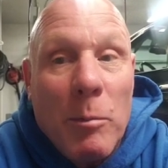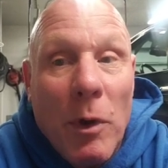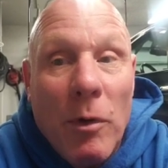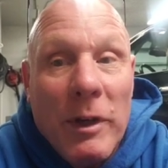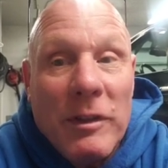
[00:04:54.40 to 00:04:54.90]

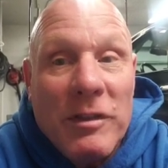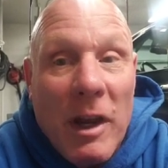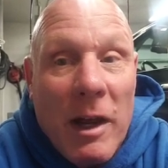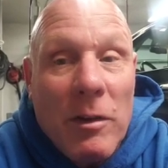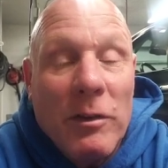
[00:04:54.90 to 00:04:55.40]
broken
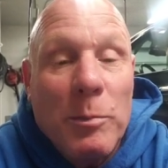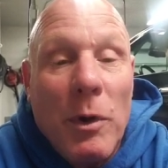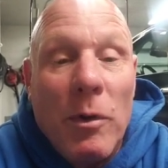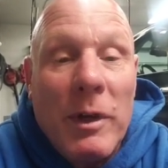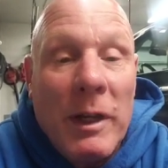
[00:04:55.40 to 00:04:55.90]
shackles,
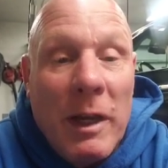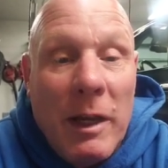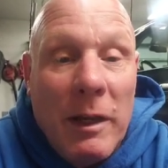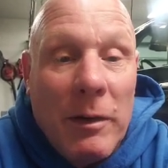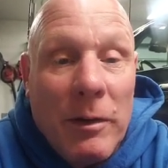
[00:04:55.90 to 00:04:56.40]
broken
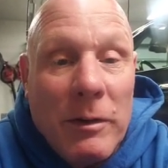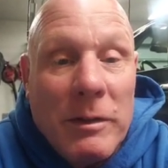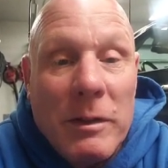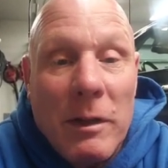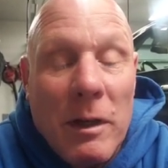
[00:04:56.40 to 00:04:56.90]
hangers.